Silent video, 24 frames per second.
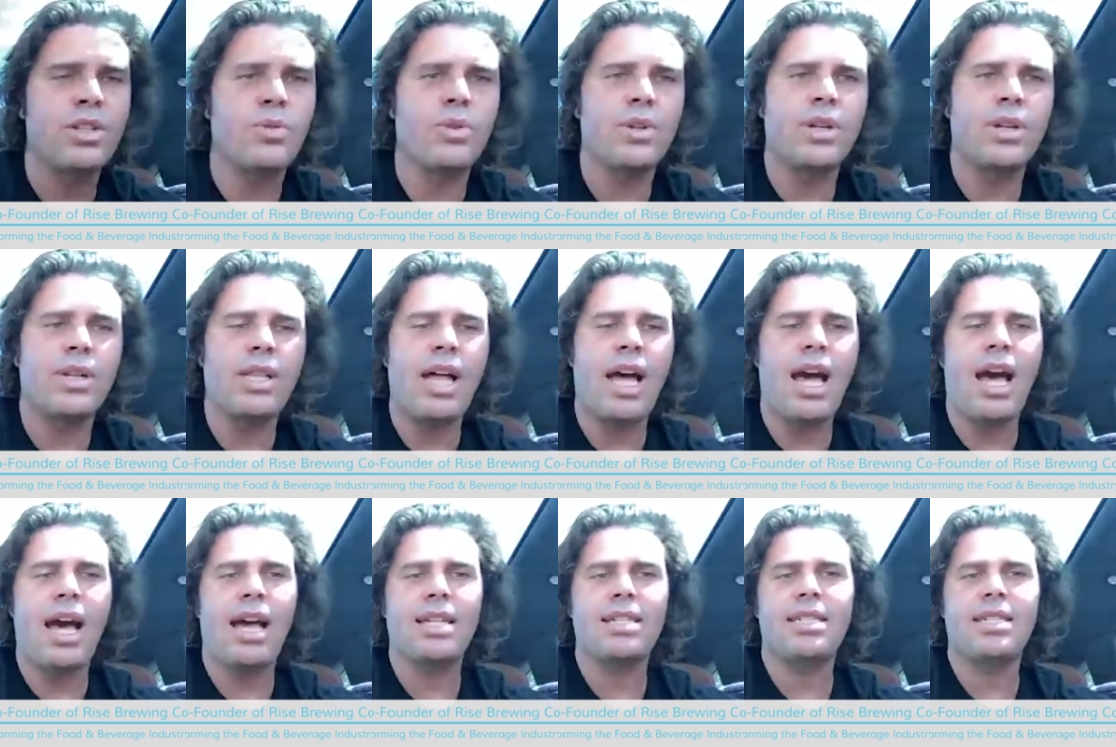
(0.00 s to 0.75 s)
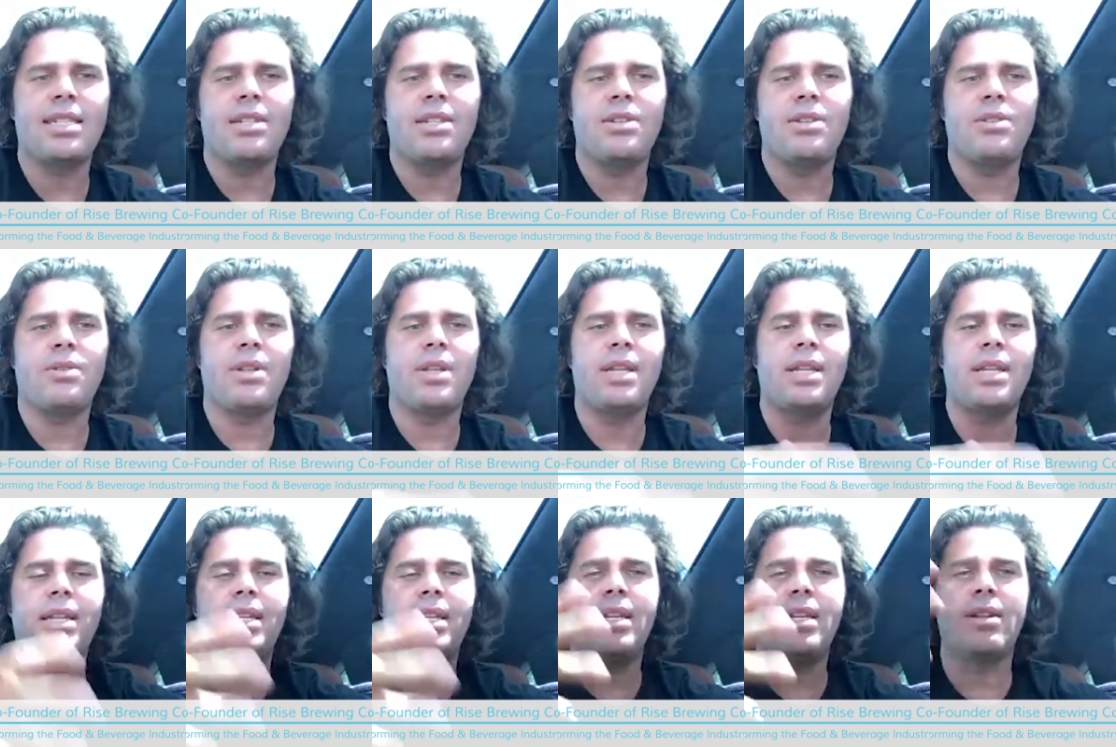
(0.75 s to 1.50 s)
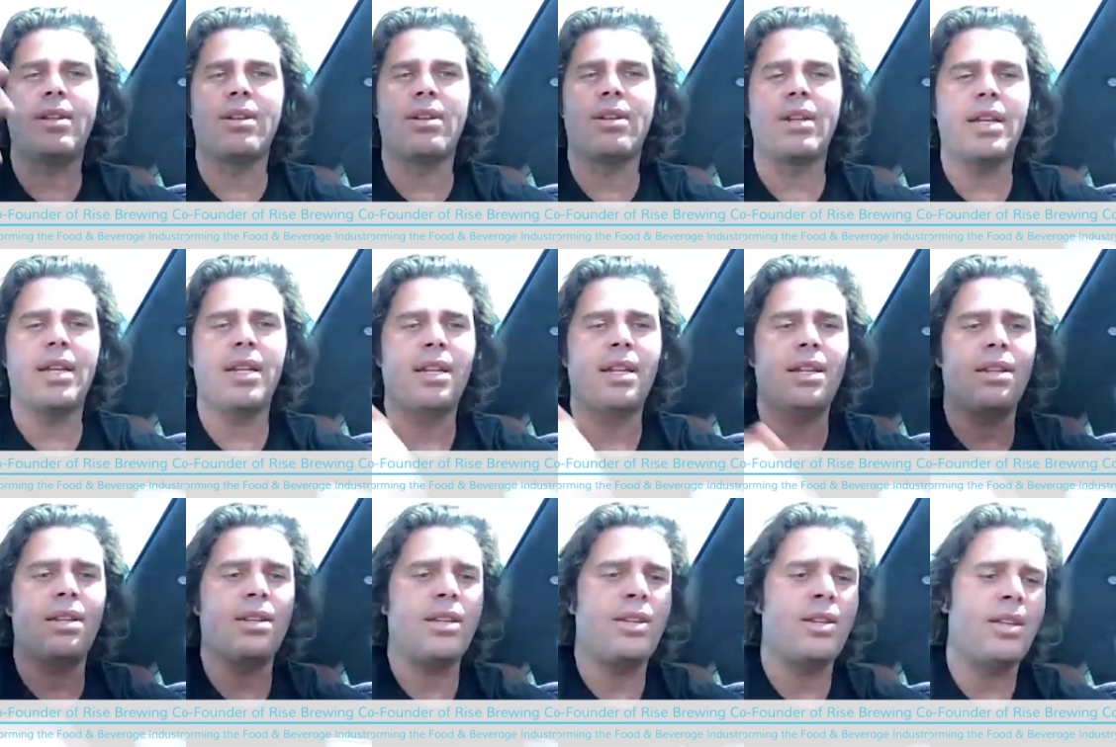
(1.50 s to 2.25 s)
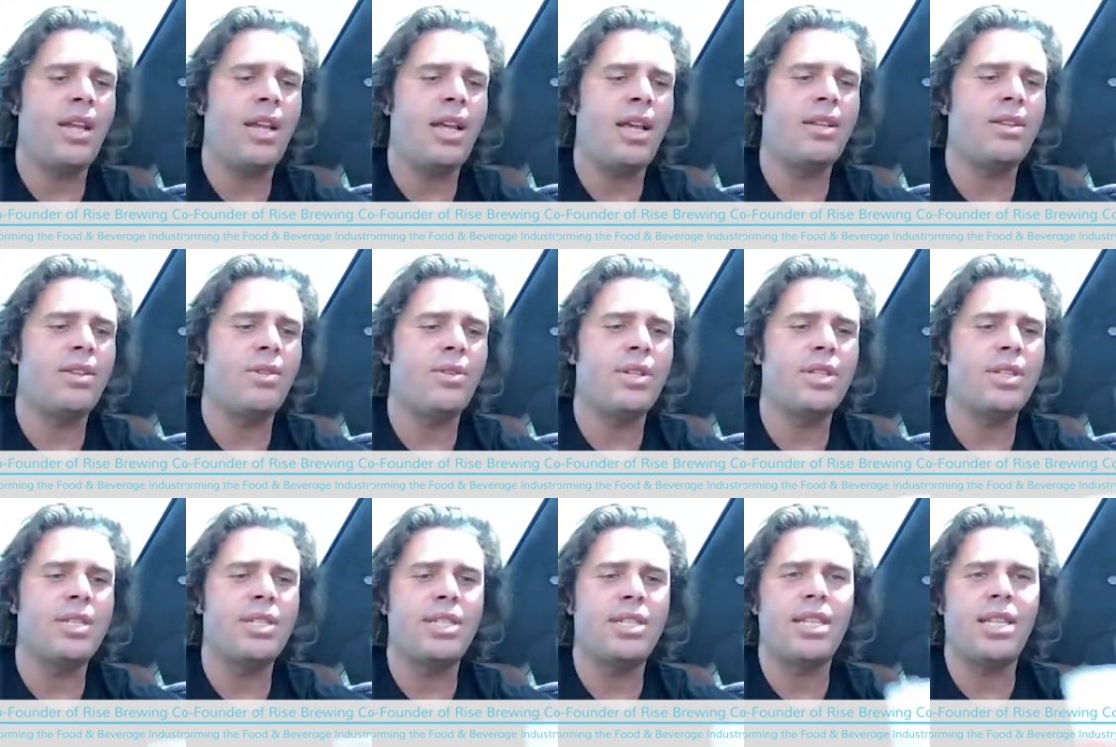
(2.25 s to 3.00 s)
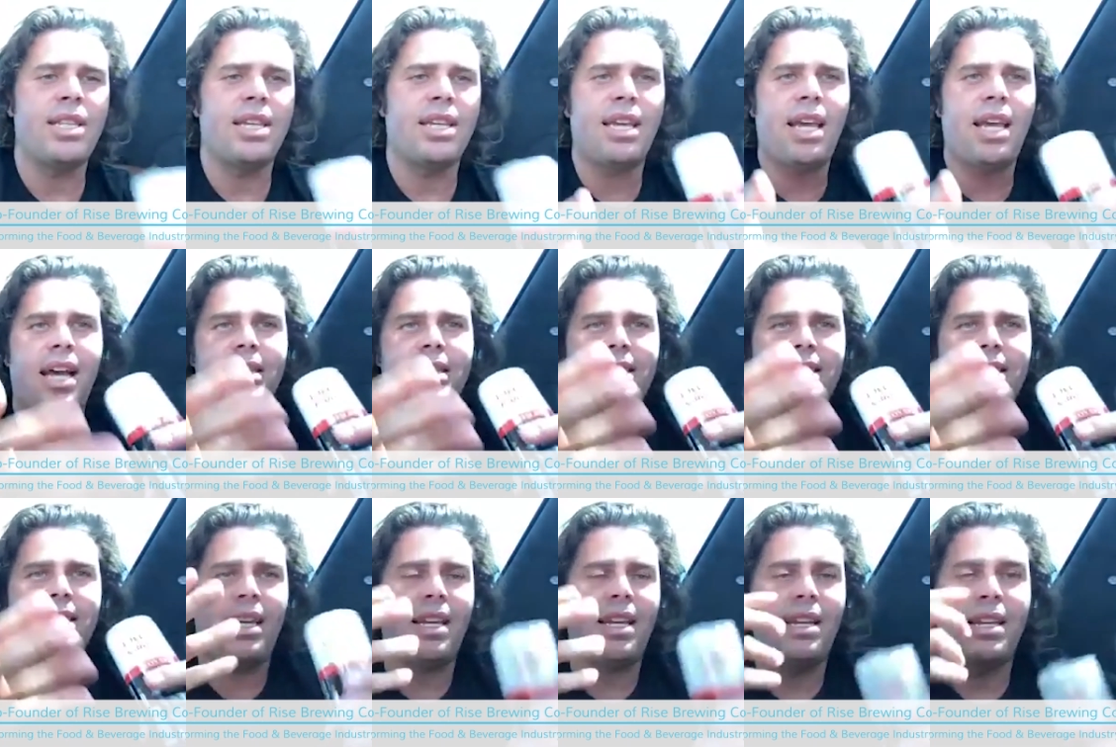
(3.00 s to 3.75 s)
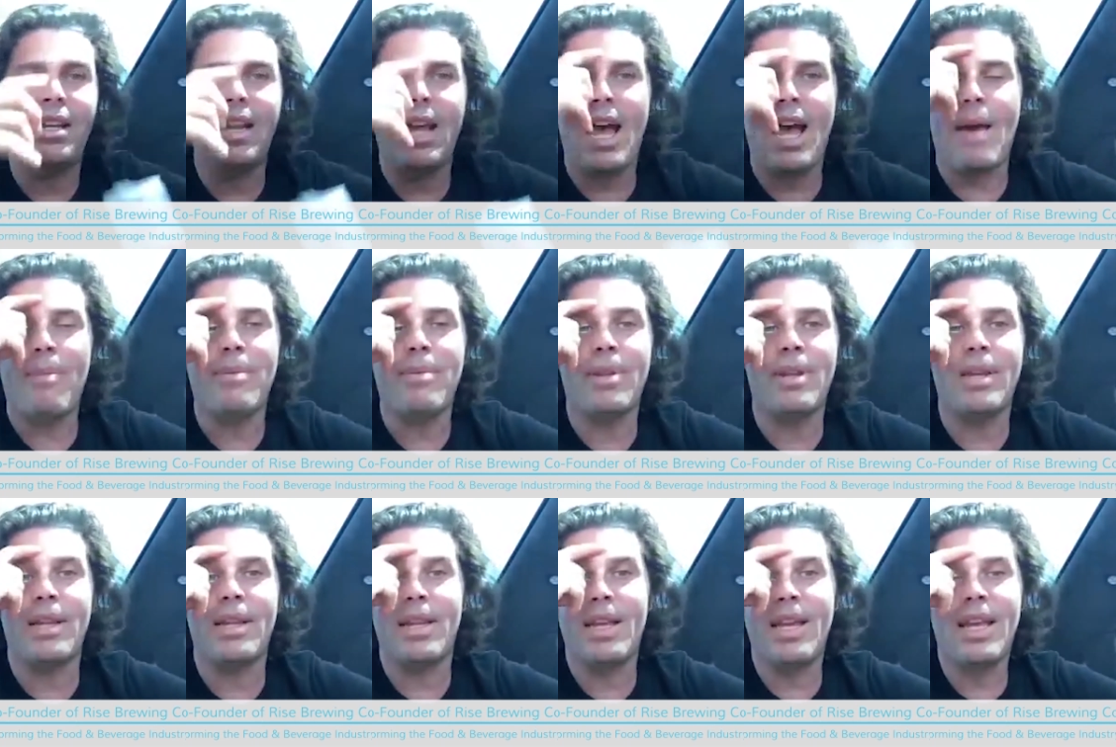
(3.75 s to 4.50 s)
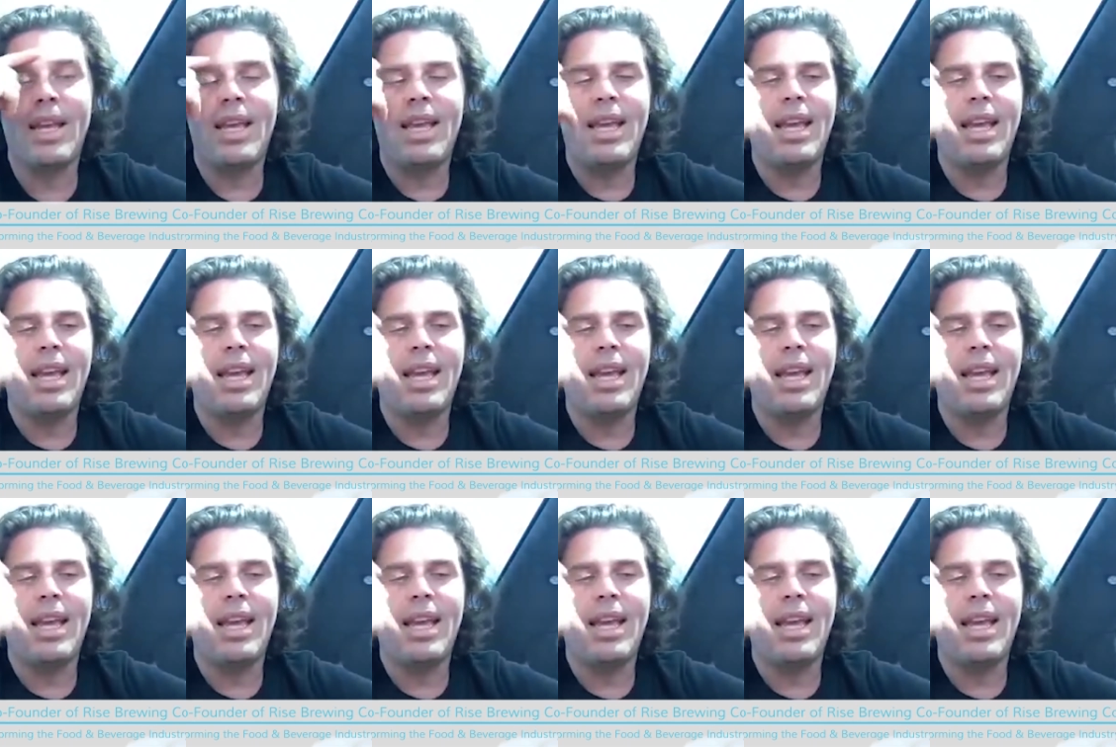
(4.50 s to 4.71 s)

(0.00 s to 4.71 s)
a glass and you can hear it and you can see the cascading happening,